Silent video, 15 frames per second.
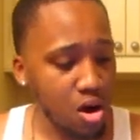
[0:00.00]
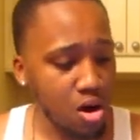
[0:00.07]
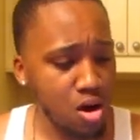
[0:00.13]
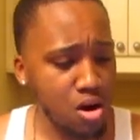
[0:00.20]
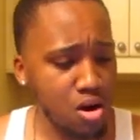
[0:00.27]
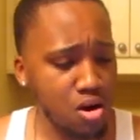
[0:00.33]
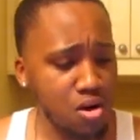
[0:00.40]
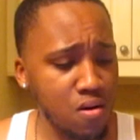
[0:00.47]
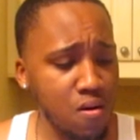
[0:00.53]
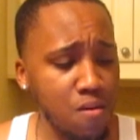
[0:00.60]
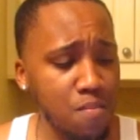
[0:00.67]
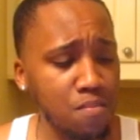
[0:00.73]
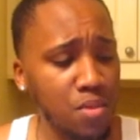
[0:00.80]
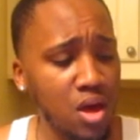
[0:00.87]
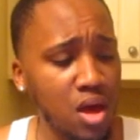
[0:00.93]

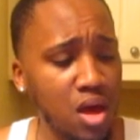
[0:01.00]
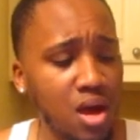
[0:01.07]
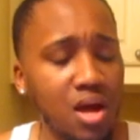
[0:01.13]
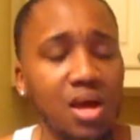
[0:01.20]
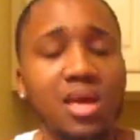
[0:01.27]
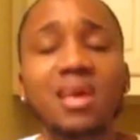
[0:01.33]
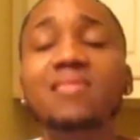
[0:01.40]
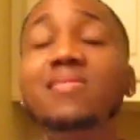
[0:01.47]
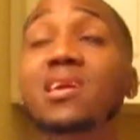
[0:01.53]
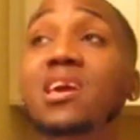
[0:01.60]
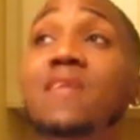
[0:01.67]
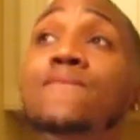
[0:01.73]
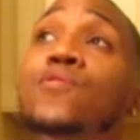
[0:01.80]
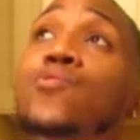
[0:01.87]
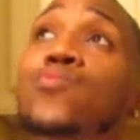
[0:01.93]
Um, is
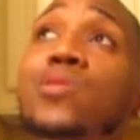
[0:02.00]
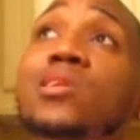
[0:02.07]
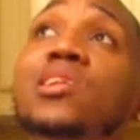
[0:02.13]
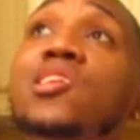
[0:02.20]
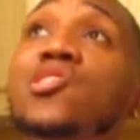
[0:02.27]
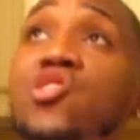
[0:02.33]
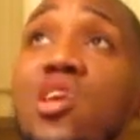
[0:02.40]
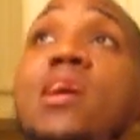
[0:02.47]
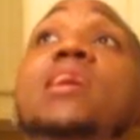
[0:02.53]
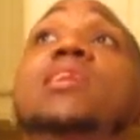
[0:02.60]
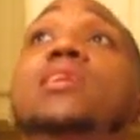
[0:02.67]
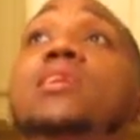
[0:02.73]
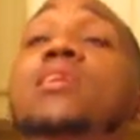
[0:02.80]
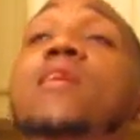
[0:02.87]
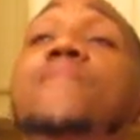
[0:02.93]
Eva really
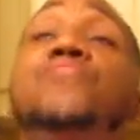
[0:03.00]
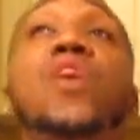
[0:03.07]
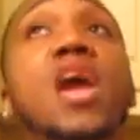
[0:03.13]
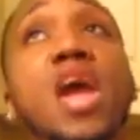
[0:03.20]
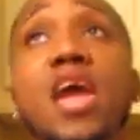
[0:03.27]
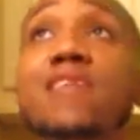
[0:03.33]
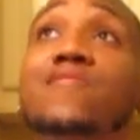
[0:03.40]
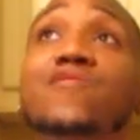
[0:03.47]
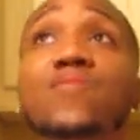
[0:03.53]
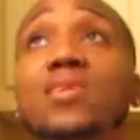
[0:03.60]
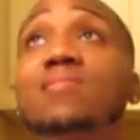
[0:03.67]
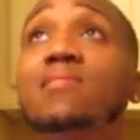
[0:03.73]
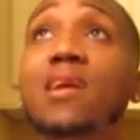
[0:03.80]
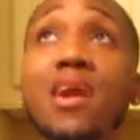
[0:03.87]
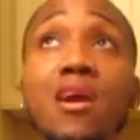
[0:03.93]
shady? The answer
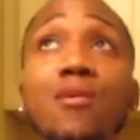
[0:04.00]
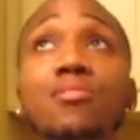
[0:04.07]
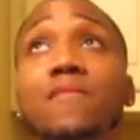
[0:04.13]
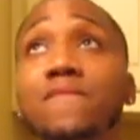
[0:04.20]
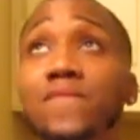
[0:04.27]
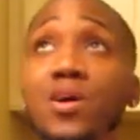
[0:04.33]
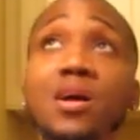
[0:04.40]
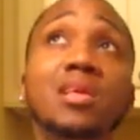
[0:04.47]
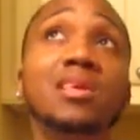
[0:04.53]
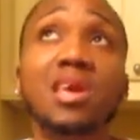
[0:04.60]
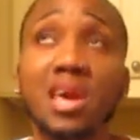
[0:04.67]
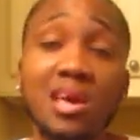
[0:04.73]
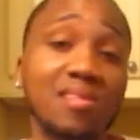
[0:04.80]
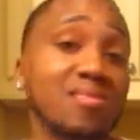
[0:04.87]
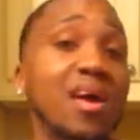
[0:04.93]
is hell the fuck
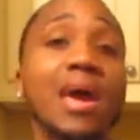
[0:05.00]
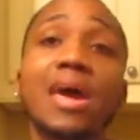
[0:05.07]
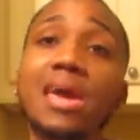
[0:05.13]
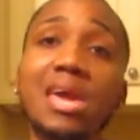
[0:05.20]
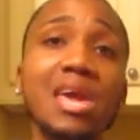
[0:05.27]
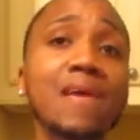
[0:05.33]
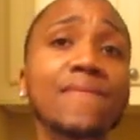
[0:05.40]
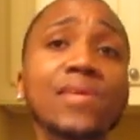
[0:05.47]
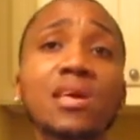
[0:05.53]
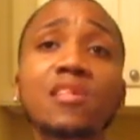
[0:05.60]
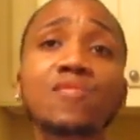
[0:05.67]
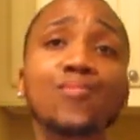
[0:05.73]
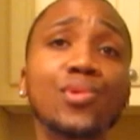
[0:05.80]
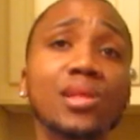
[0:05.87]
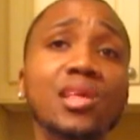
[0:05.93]
yes. Eva
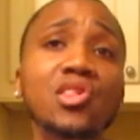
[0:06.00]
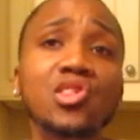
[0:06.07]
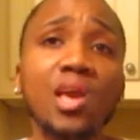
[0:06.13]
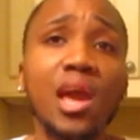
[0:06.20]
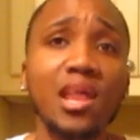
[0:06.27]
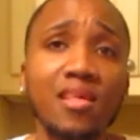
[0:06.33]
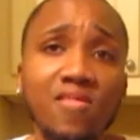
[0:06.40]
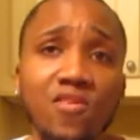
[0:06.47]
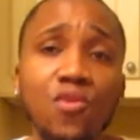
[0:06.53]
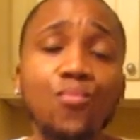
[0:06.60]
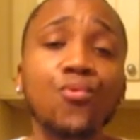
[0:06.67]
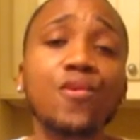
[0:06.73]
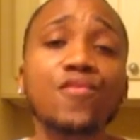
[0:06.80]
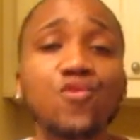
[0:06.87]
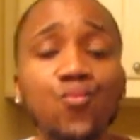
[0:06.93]
is really shady to the
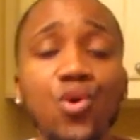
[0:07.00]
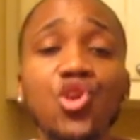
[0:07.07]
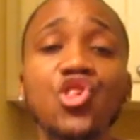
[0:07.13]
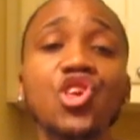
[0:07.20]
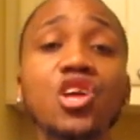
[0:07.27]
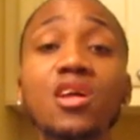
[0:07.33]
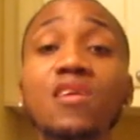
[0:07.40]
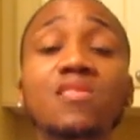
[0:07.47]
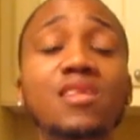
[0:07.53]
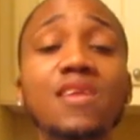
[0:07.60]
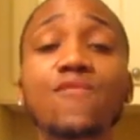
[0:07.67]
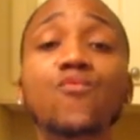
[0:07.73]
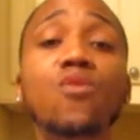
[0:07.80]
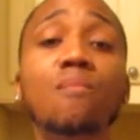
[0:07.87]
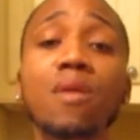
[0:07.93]
point to where she doesn't
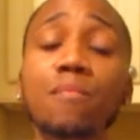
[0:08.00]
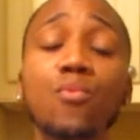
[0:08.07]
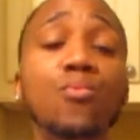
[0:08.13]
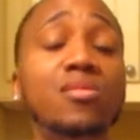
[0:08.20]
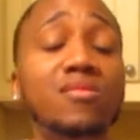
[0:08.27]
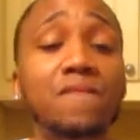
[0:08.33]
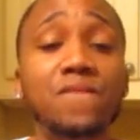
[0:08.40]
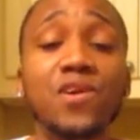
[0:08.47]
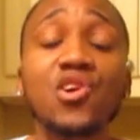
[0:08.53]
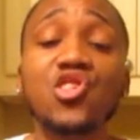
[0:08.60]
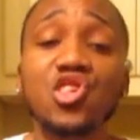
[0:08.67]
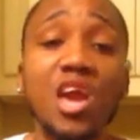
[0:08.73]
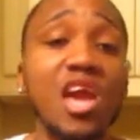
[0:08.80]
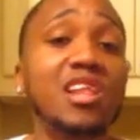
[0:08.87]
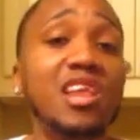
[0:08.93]
even remember what the fuck
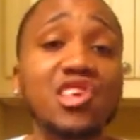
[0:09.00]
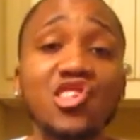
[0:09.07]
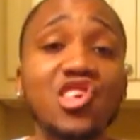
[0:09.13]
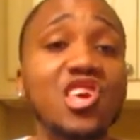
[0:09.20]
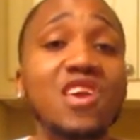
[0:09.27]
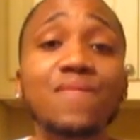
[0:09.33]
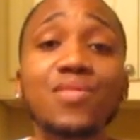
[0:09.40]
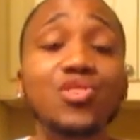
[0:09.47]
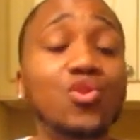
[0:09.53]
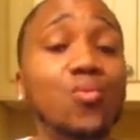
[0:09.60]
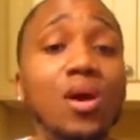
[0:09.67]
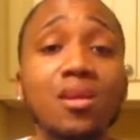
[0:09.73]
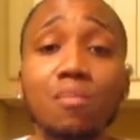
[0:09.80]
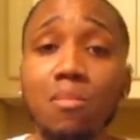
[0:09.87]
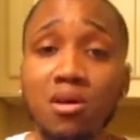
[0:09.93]
shade that she even
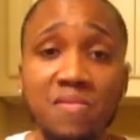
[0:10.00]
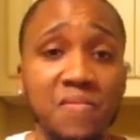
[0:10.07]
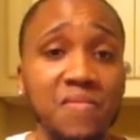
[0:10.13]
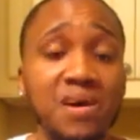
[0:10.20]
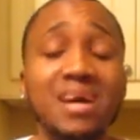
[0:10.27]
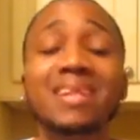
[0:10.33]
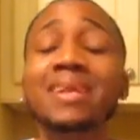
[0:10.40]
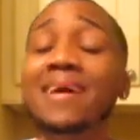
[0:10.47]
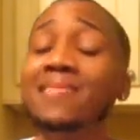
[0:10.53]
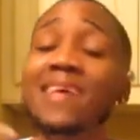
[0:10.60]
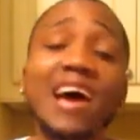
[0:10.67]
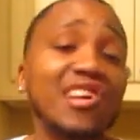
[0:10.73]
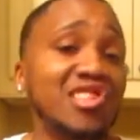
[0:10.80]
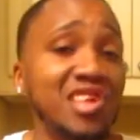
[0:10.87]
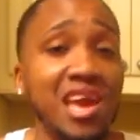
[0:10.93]
threw at a motherfucker.
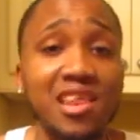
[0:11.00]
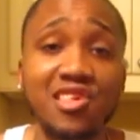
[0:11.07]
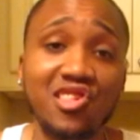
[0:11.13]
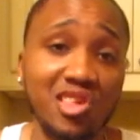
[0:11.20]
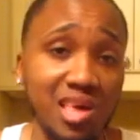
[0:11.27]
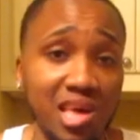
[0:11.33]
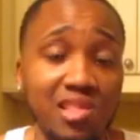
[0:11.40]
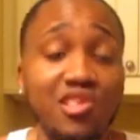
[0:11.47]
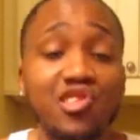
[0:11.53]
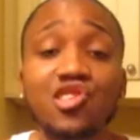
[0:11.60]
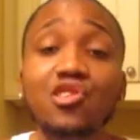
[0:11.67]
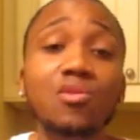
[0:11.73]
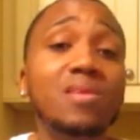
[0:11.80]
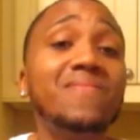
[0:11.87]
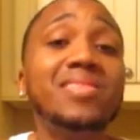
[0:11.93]
That's how shady she is. And
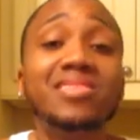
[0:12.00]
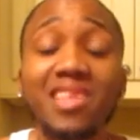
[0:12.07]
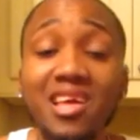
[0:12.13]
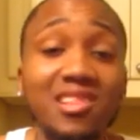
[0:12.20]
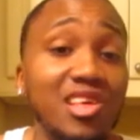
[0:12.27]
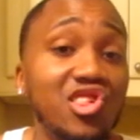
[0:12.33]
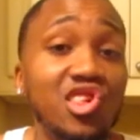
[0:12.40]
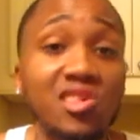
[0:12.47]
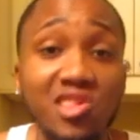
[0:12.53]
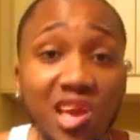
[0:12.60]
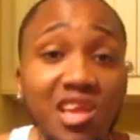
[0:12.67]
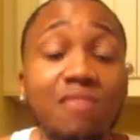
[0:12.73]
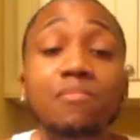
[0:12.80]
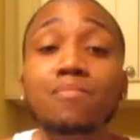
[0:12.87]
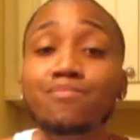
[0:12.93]
she don't even think that she's
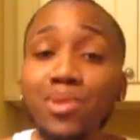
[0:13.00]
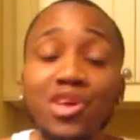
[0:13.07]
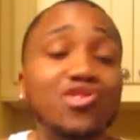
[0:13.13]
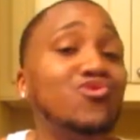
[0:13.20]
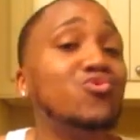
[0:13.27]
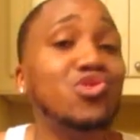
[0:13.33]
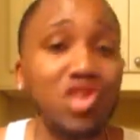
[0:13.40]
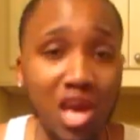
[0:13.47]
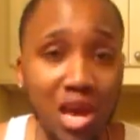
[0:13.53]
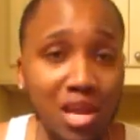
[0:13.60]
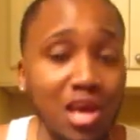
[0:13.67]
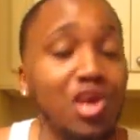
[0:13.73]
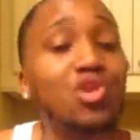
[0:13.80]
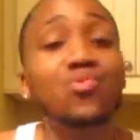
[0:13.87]
shady, but bitch, you shady.